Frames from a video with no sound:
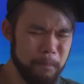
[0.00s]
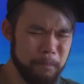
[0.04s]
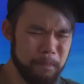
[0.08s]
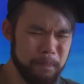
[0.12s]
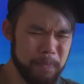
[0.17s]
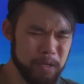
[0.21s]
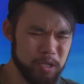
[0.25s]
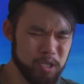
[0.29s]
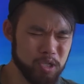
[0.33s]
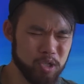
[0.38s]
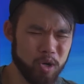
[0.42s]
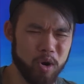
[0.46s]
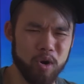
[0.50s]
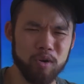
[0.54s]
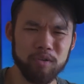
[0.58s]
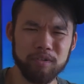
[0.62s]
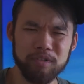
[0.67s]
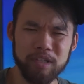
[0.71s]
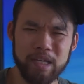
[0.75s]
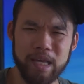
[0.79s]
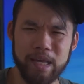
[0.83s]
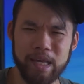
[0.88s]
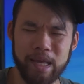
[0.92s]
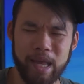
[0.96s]

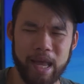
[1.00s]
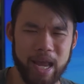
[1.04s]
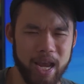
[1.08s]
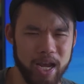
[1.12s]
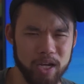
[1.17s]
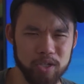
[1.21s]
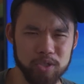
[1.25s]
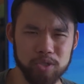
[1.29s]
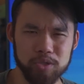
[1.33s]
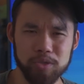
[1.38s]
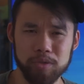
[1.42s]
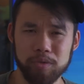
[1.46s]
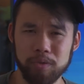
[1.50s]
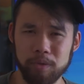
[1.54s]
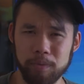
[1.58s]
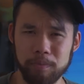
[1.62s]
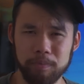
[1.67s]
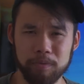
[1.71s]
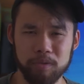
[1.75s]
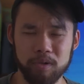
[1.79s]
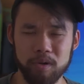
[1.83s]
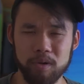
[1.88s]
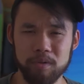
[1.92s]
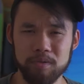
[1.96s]
bizarrely casual
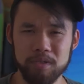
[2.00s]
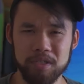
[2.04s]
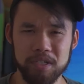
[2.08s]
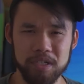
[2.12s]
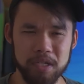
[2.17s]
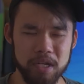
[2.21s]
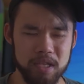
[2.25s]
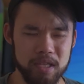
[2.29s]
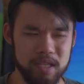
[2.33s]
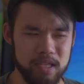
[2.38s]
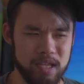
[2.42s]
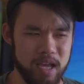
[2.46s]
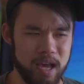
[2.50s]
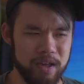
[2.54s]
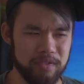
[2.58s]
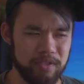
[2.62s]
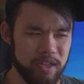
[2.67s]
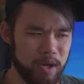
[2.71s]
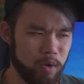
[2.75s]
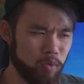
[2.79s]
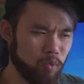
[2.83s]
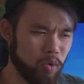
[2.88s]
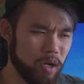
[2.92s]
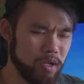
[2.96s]
approach to death
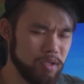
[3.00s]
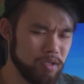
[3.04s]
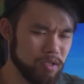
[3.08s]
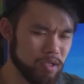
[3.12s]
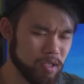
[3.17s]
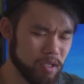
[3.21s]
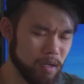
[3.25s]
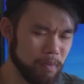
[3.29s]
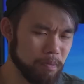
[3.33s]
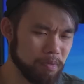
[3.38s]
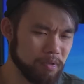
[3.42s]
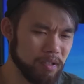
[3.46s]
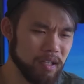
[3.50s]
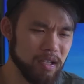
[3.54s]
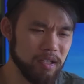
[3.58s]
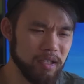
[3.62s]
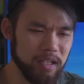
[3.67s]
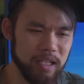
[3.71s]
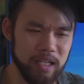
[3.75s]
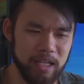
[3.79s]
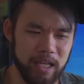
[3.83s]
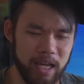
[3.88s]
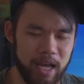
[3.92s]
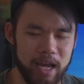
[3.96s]
that runs
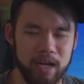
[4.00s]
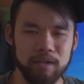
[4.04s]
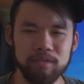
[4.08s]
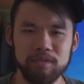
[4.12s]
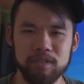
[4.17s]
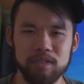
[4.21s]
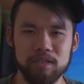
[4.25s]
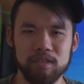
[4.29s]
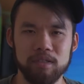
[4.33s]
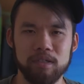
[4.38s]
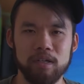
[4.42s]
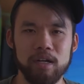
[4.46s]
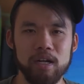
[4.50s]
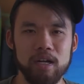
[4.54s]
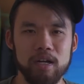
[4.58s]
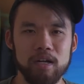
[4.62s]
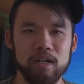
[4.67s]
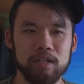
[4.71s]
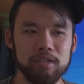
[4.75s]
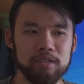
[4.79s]
completely counter